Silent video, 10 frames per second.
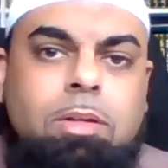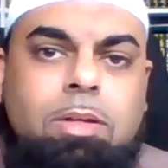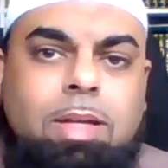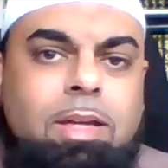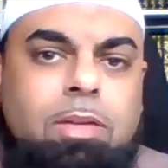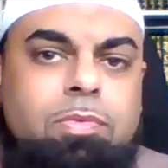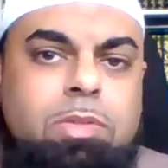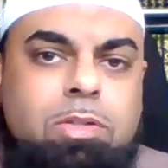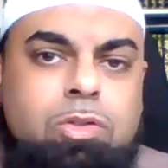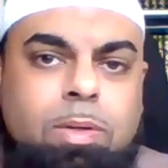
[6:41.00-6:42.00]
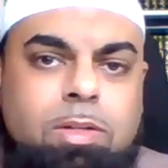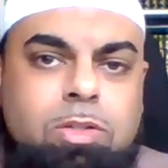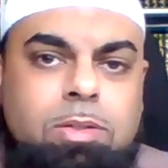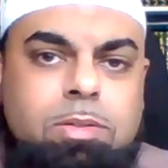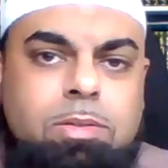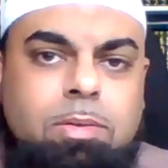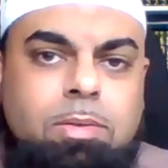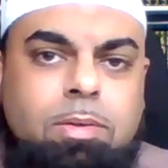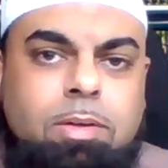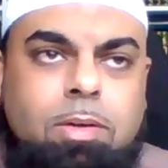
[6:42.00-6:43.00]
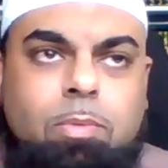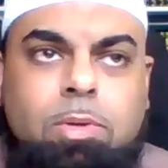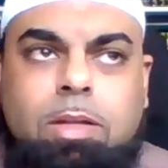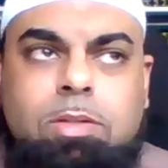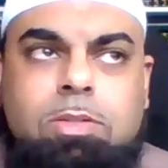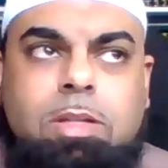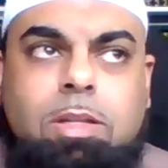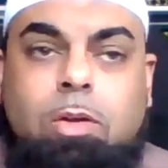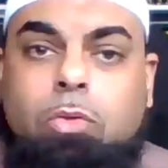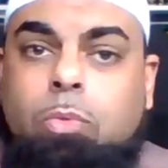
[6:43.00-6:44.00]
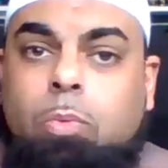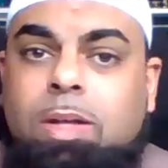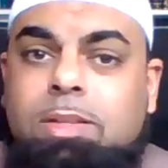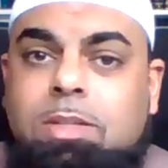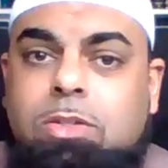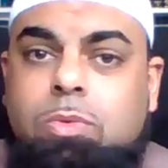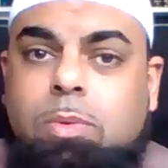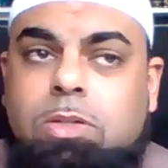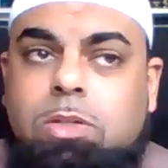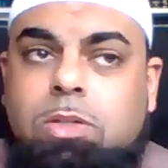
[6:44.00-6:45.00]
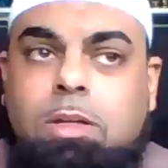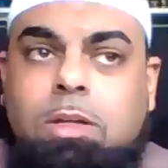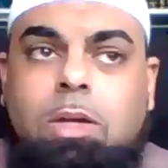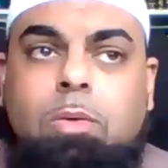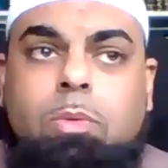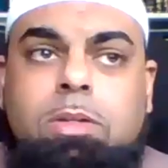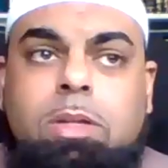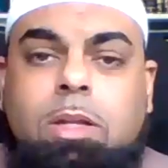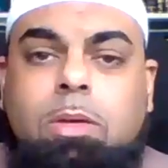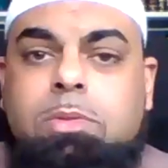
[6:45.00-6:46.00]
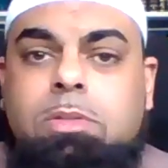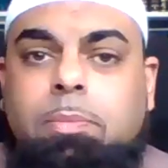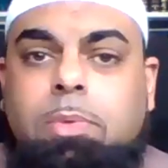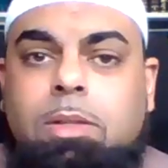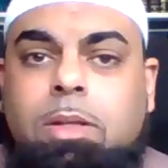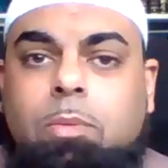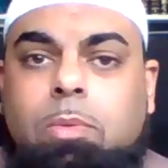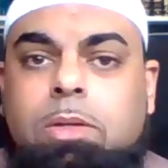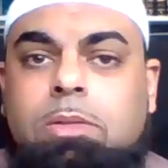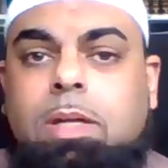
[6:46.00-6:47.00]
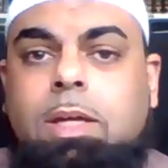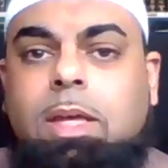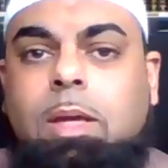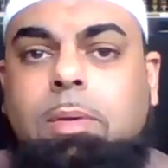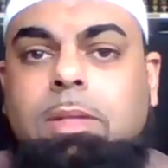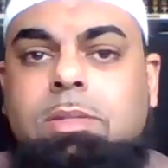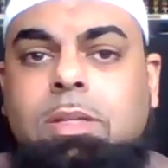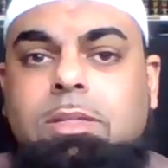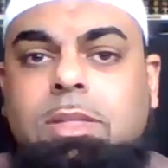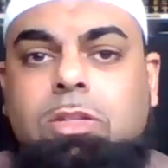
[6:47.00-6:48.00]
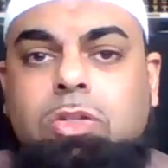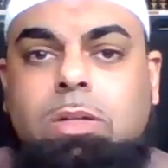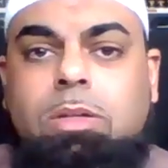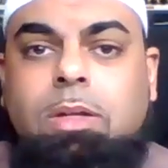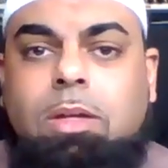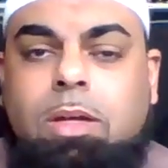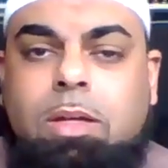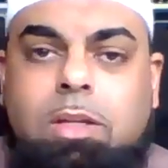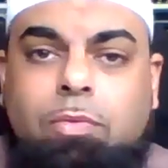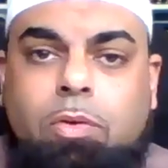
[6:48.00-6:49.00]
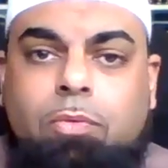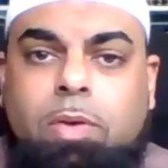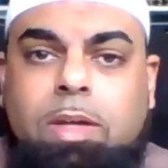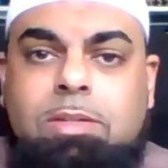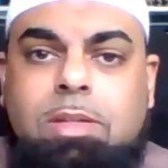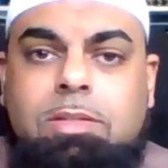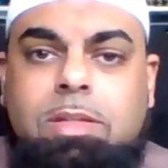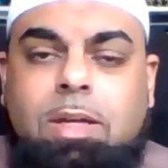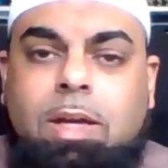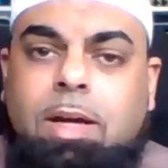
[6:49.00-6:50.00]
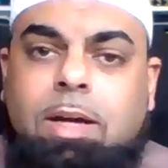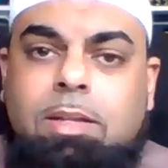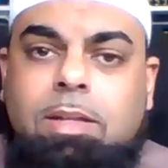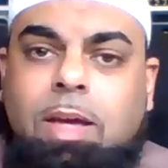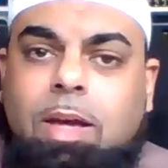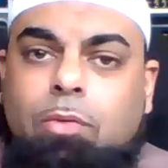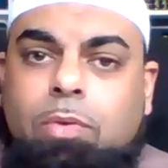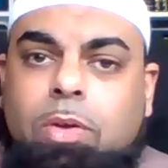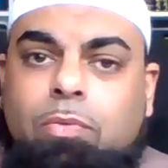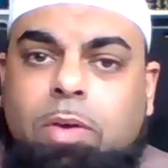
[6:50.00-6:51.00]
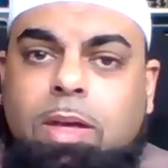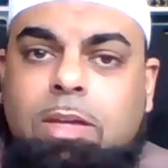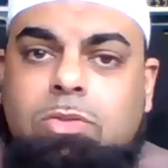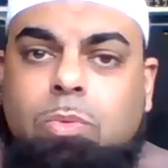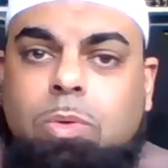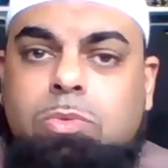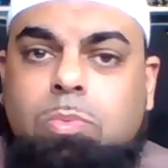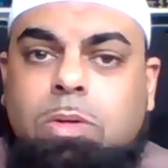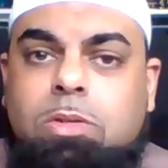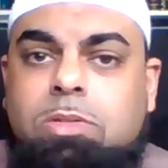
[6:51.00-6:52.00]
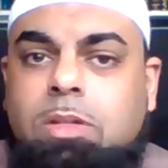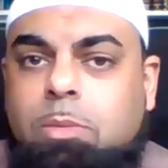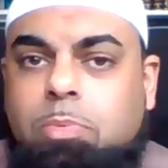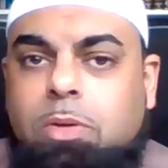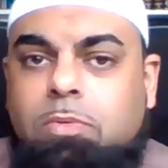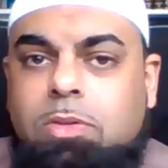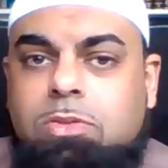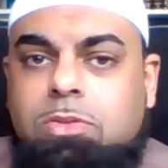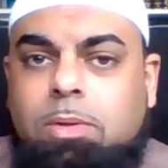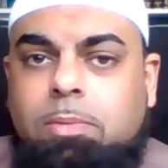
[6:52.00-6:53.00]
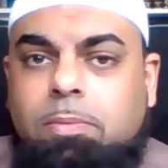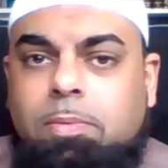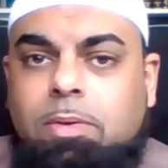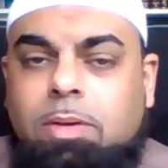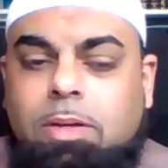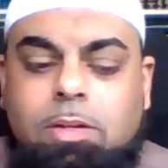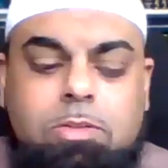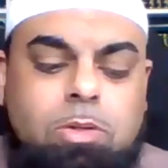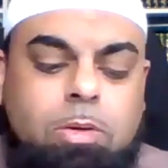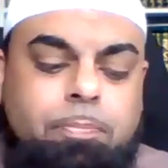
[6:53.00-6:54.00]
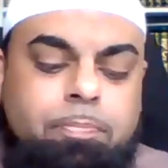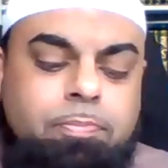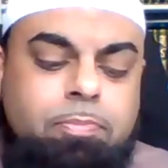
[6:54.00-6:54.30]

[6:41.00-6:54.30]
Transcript: negative situations. Okay, we're not just dealing with one situation, we're dealing with something that was that came in succession in different phases, and every phase was worse than the previous one. Okay. So